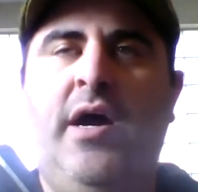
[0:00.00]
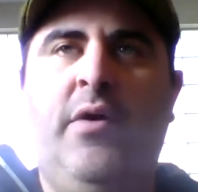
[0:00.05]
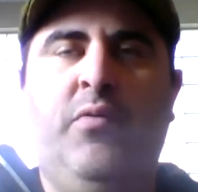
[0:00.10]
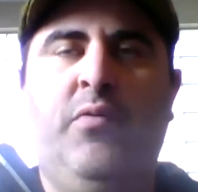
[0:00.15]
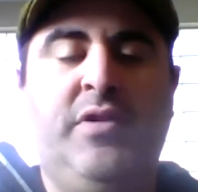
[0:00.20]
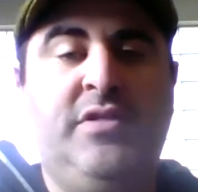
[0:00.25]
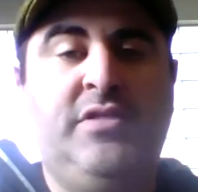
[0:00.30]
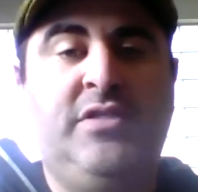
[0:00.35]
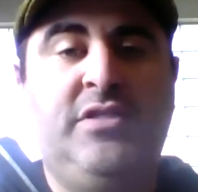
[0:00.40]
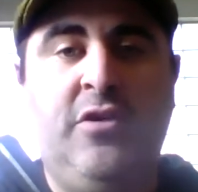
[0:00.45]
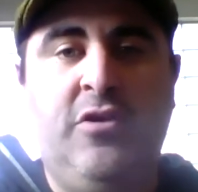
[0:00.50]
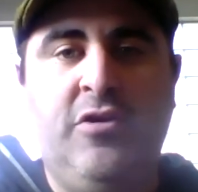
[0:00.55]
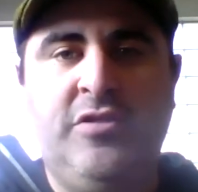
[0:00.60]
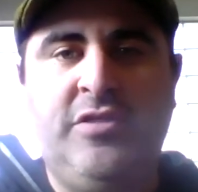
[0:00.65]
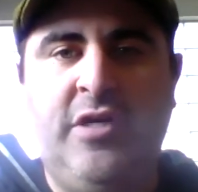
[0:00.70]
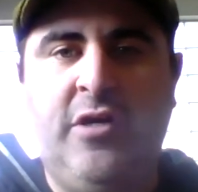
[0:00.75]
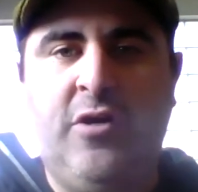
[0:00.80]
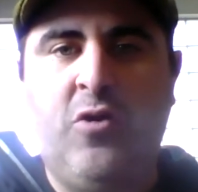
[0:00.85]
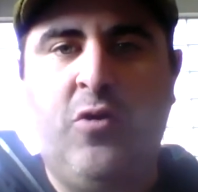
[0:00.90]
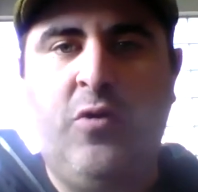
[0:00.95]
with
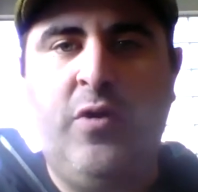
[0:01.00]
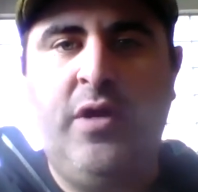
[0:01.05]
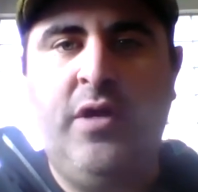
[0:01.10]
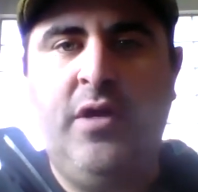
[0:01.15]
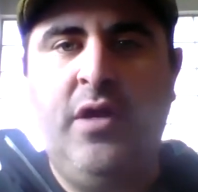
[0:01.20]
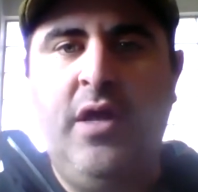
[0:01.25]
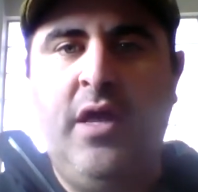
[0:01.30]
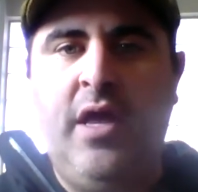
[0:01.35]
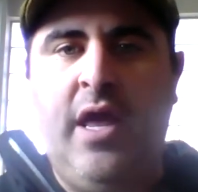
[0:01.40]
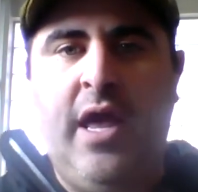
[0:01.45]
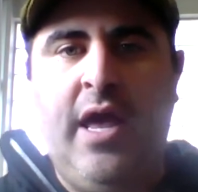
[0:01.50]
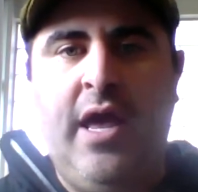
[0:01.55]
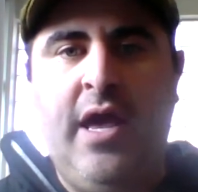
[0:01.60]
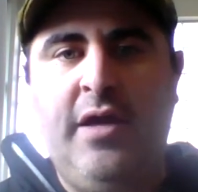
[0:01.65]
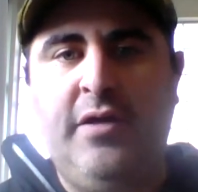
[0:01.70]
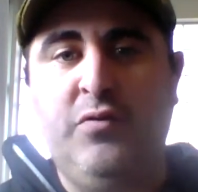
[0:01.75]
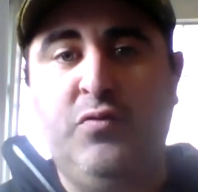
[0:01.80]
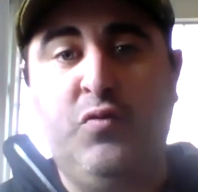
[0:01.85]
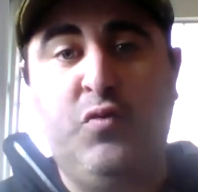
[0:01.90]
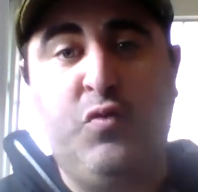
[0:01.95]
serious inquiry.
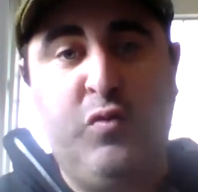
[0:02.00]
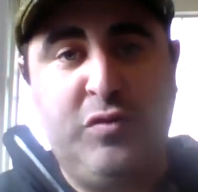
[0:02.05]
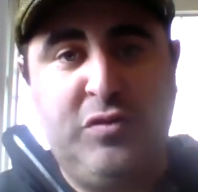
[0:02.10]
And